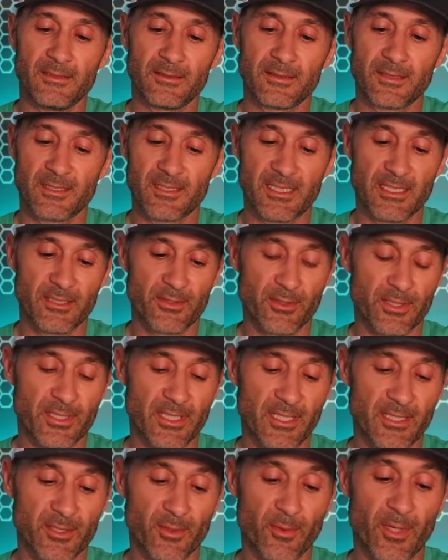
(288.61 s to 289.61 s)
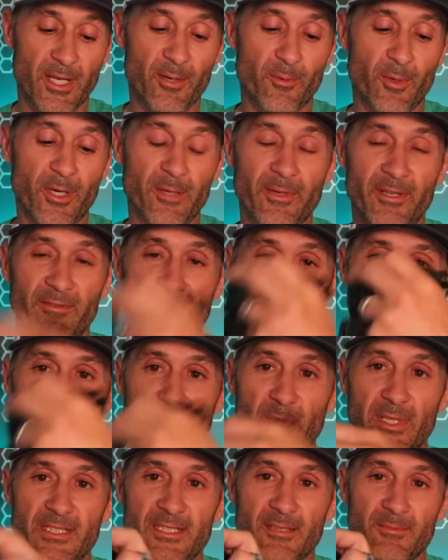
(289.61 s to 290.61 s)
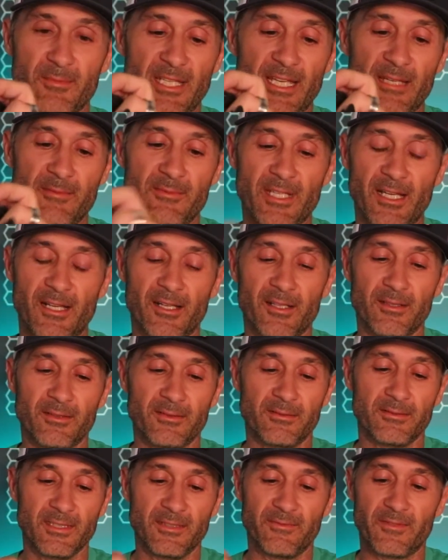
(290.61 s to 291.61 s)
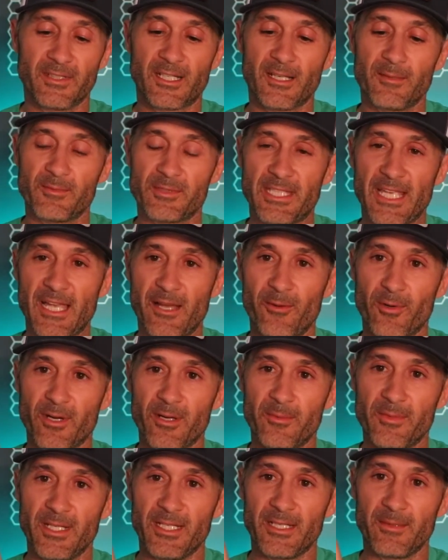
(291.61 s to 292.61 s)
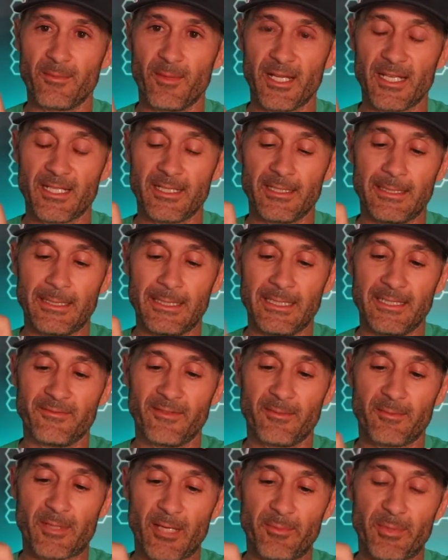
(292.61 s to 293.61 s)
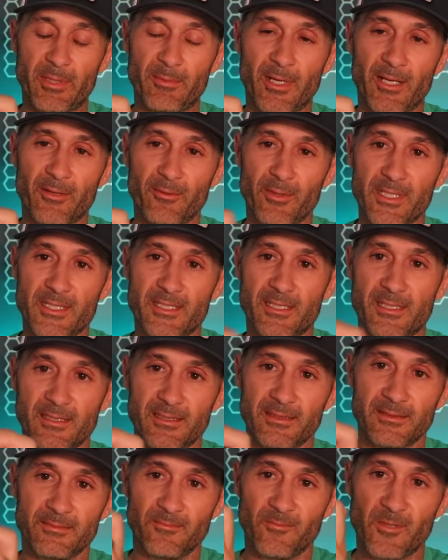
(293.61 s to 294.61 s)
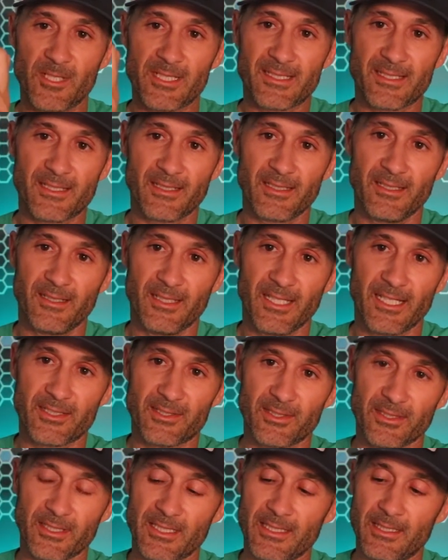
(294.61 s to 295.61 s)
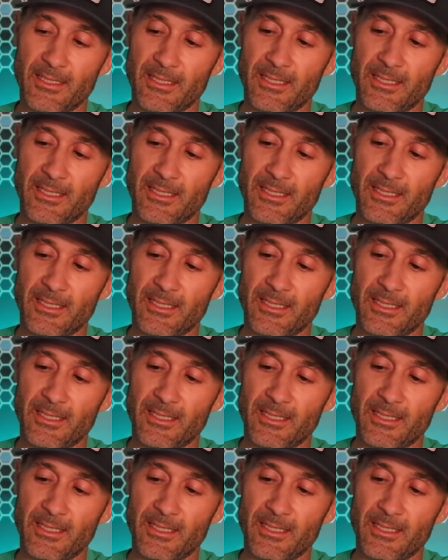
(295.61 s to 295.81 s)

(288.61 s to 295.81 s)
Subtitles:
which is interesting. So when I wear my Fitbit, sometimes if it comes down where I'm cupping my wrist, it'll actually